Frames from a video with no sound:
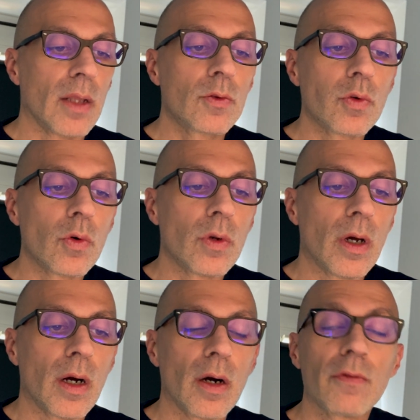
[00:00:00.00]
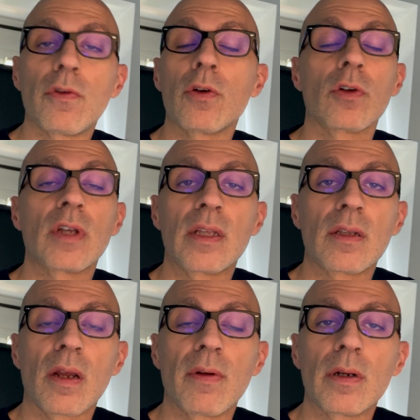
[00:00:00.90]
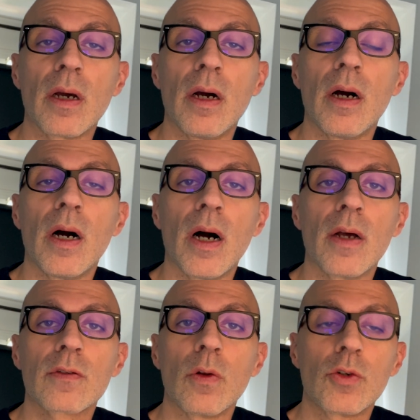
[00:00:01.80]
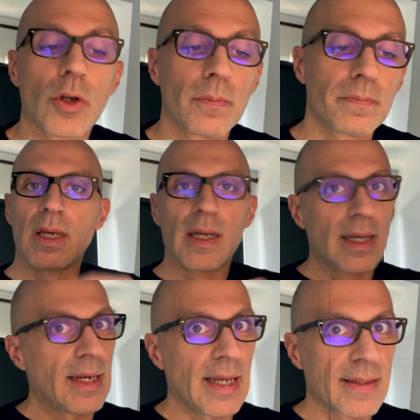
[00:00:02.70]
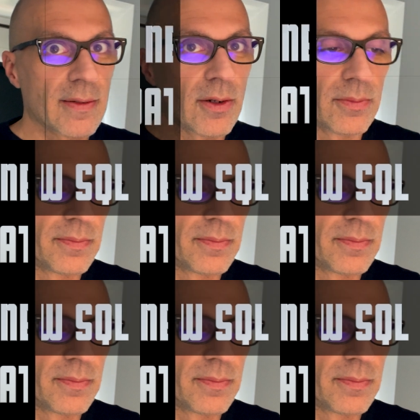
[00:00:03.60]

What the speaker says: tool for your data-driven solution. Let's go.